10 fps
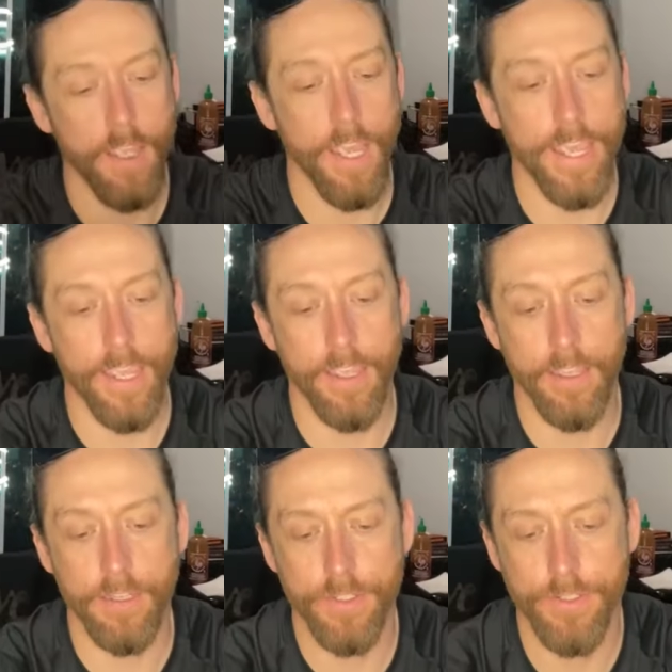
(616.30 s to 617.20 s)

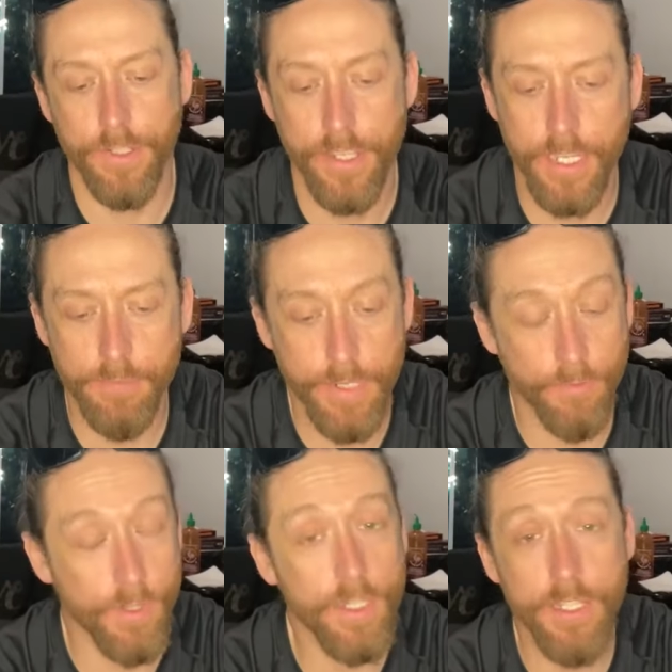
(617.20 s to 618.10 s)
And it can be
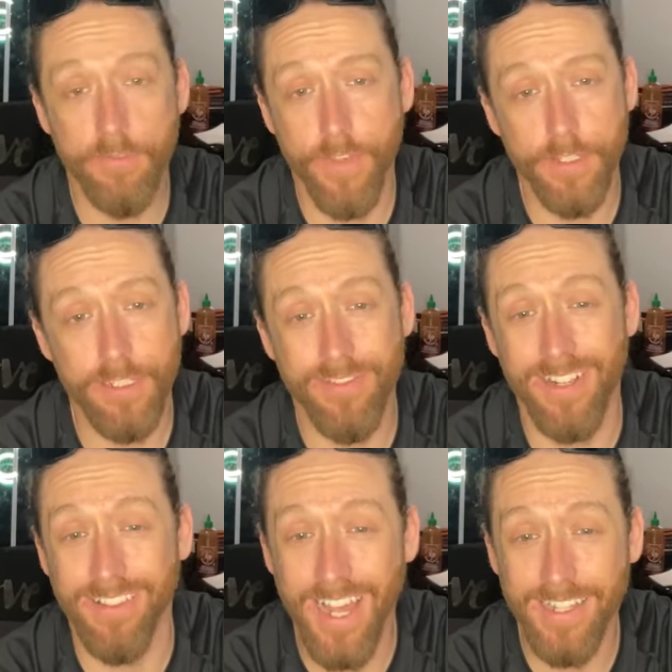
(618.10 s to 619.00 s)
really effective in a
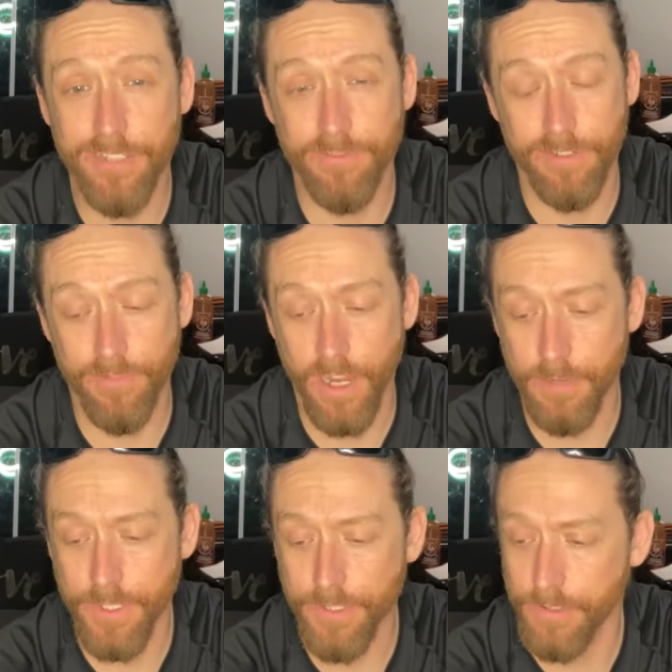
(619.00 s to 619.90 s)
lot of different
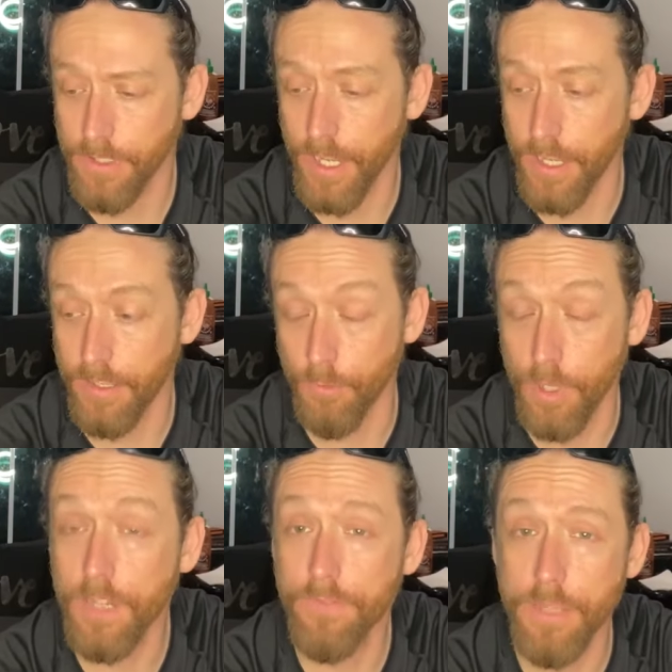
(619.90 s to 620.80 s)
environments. And
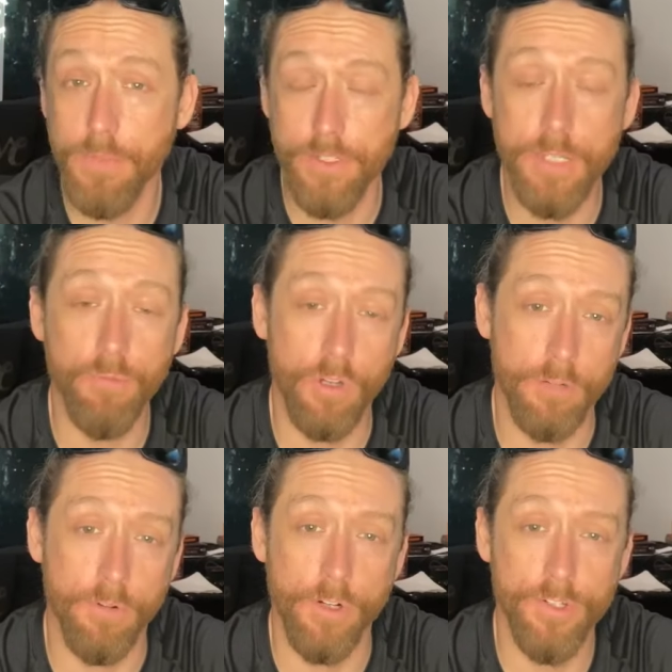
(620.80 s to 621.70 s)
one of them is deep water
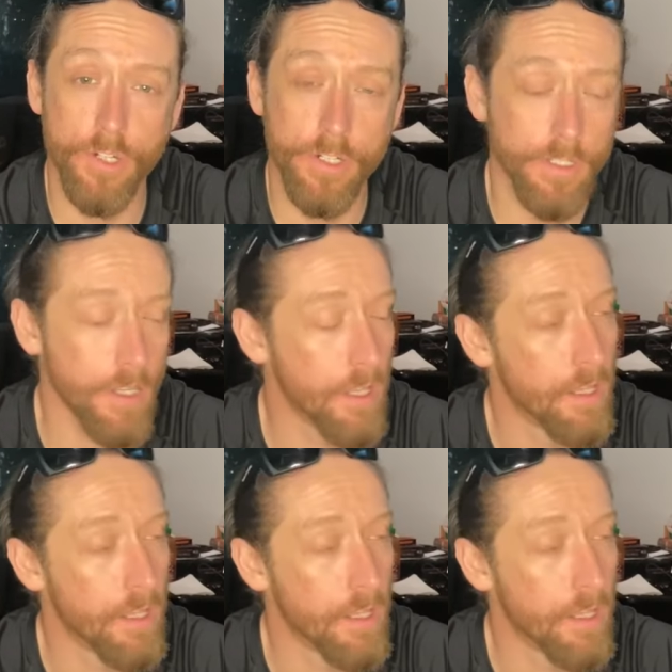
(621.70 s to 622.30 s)
perch jerking,